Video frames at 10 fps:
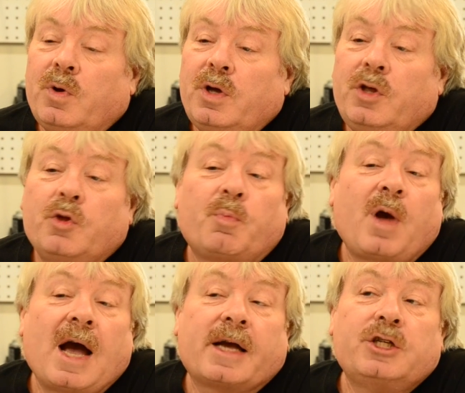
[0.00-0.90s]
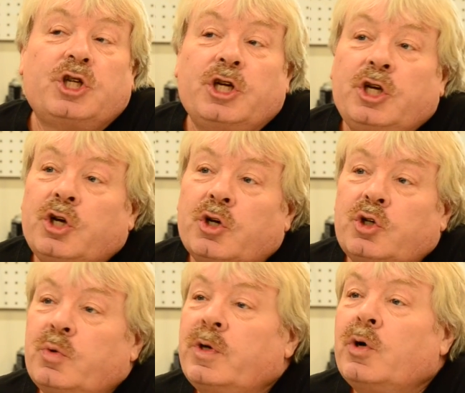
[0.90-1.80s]
either packaging or
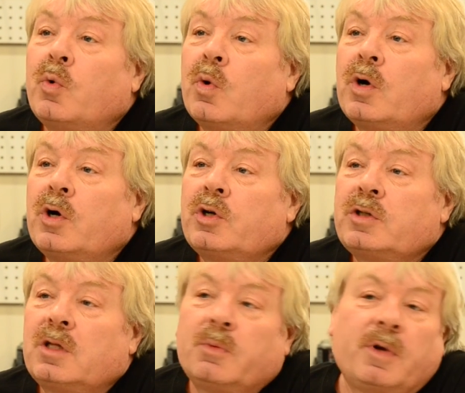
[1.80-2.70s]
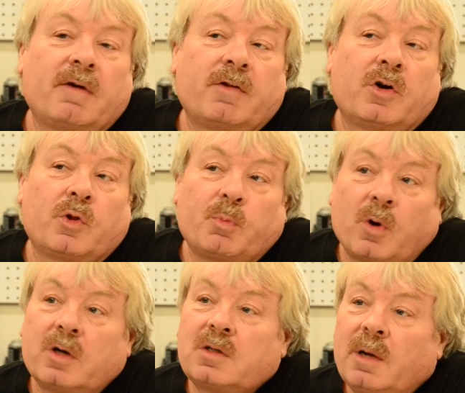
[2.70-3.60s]
doing orders, and then we have another
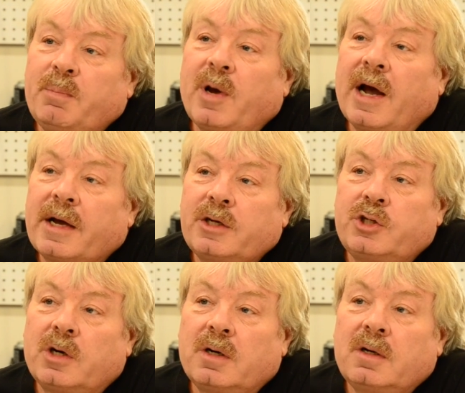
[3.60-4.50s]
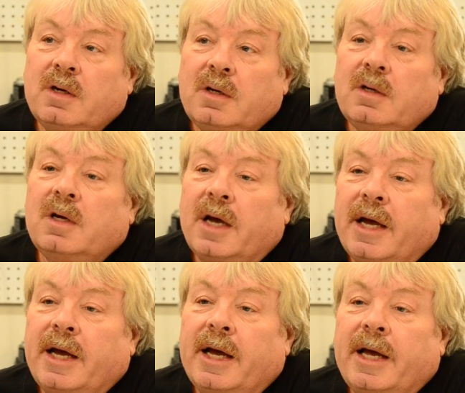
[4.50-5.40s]
part-time packager,
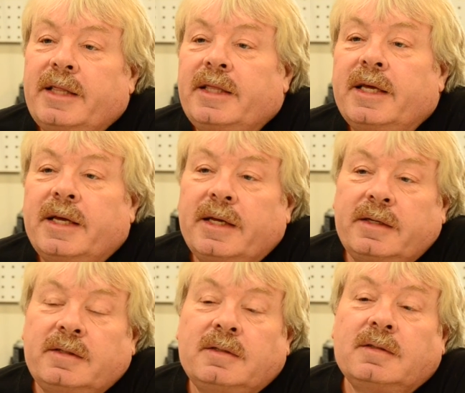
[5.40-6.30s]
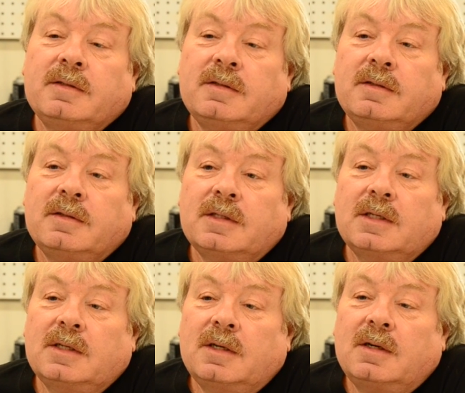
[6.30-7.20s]
and then
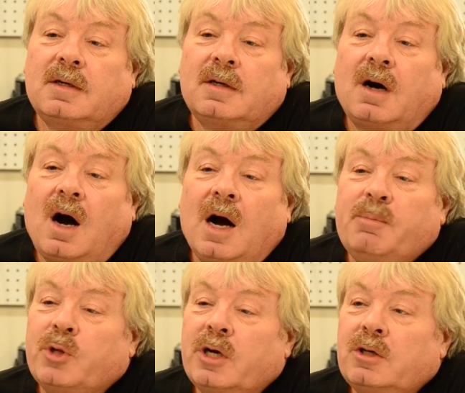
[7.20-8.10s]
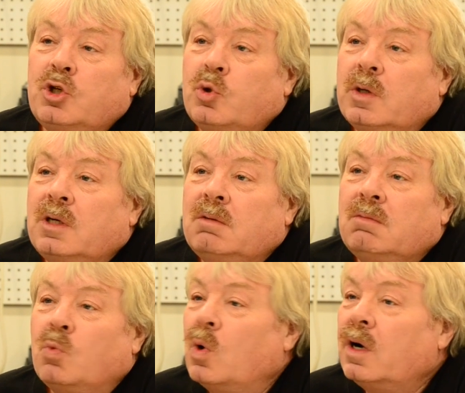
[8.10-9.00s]
I'm there
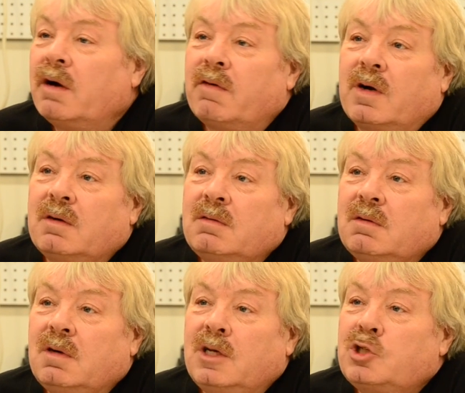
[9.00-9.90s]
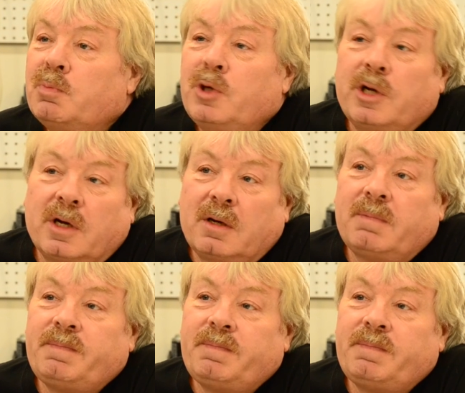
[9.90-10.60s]
doing whatever needs to be done.